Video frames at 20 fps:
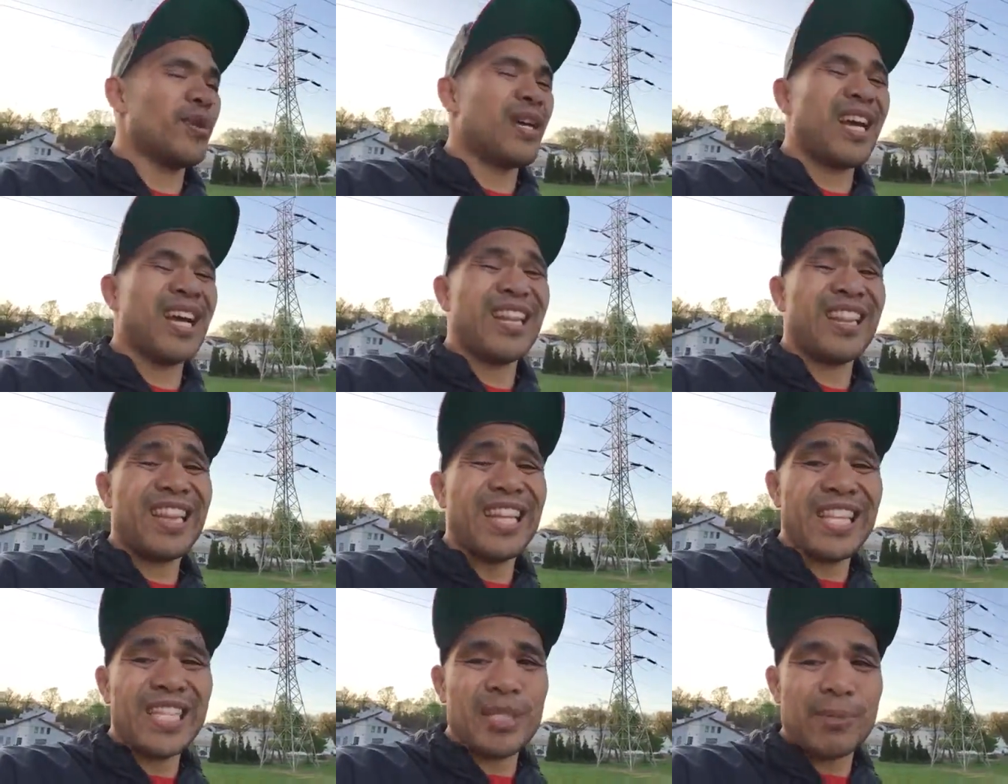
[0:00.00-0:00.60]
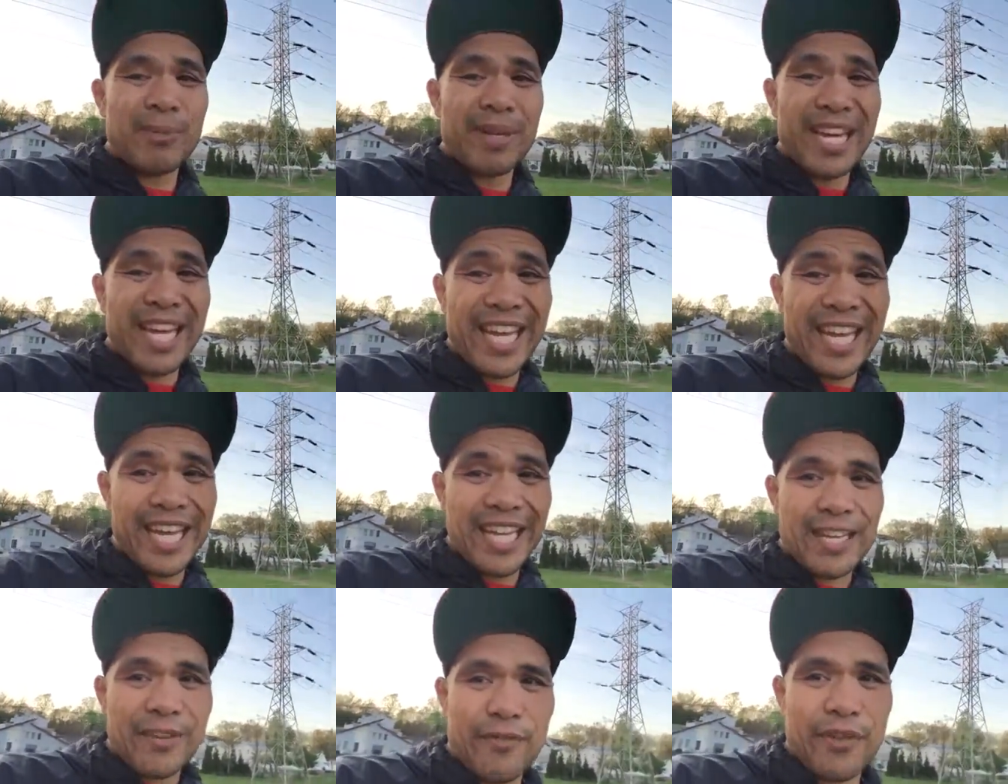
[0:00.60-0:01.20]
We got
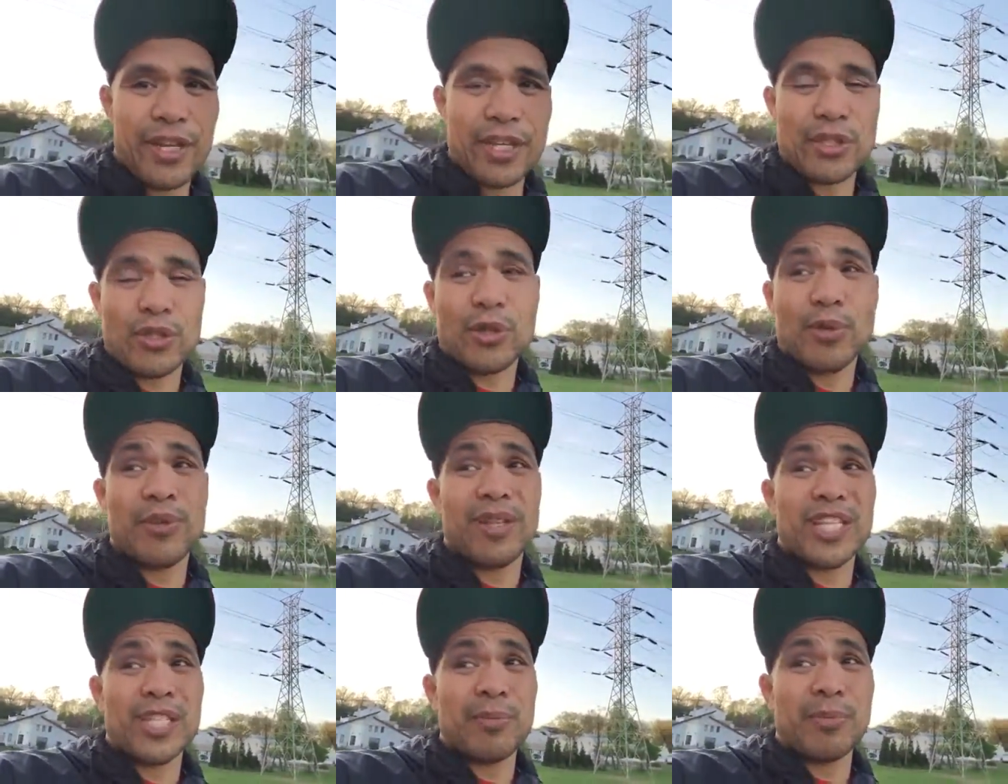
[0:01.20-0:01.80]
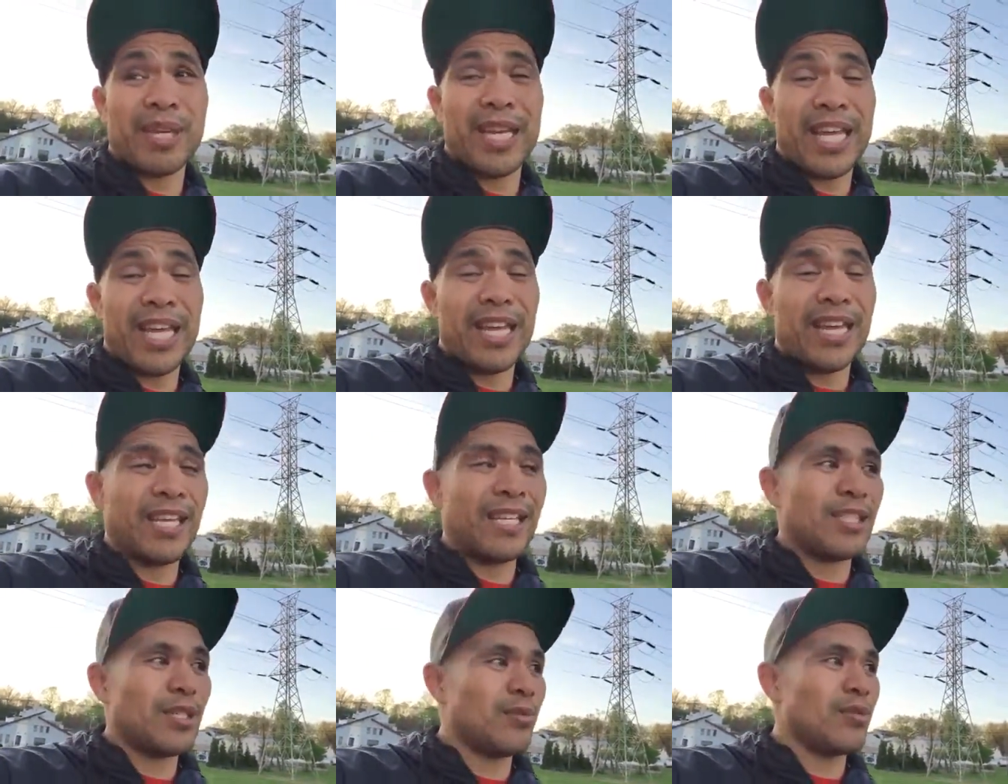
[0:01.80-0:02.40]
Lizmonade. If you guys don't know what
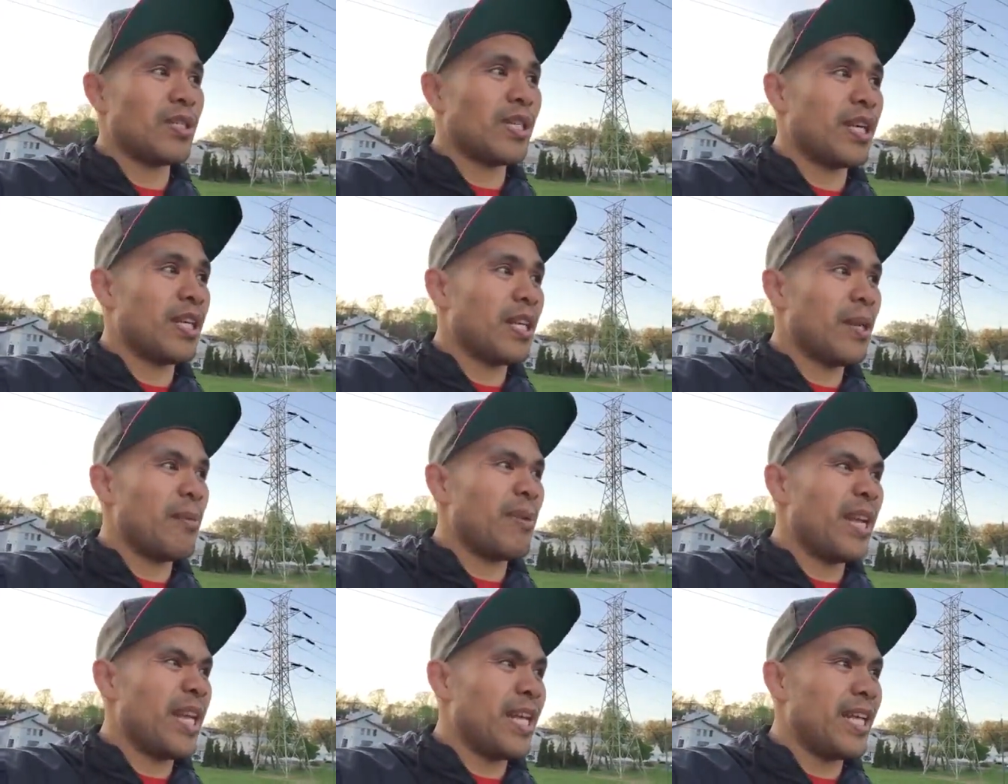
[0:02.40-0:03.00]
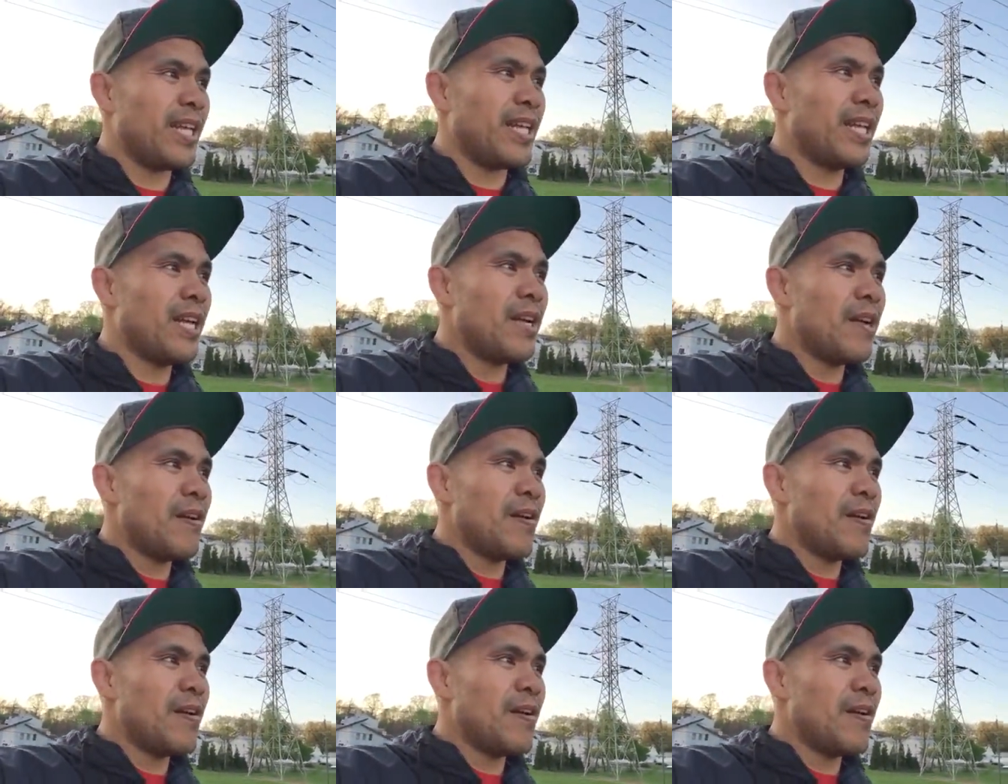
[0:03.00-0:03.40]
Lizmonade is, it was a lemonade,